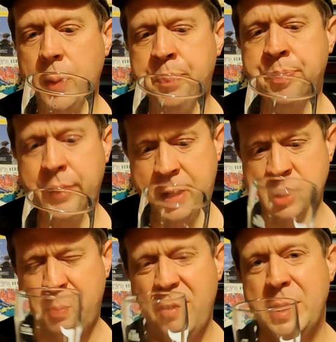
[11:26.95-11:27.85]
And
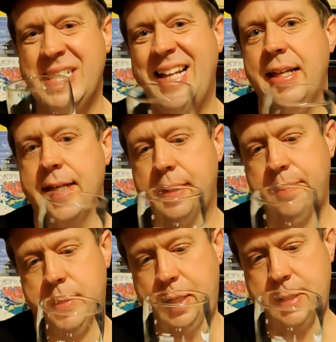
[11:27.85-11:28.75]
there's a bit of metallic
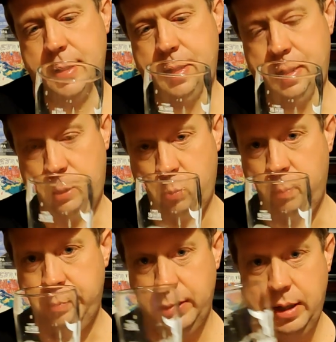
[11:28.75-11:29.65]
taste in this
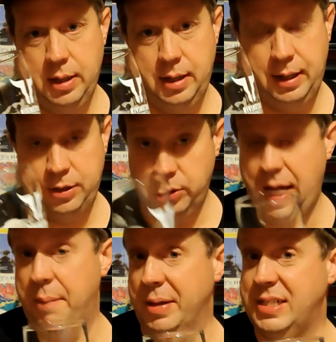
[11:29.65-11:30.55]
one, and I do
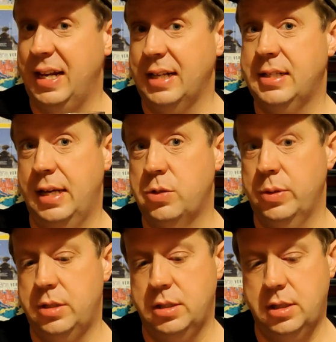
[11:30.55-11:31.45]
get a metallic taste
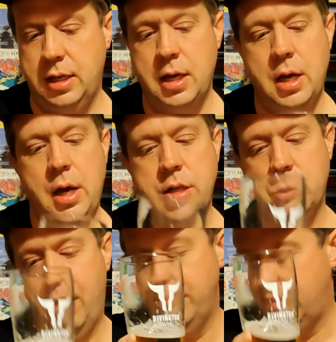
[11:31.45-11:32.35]
with Tyskie.
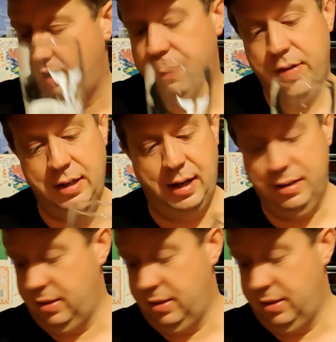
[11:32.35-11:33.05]
So I'm definitely,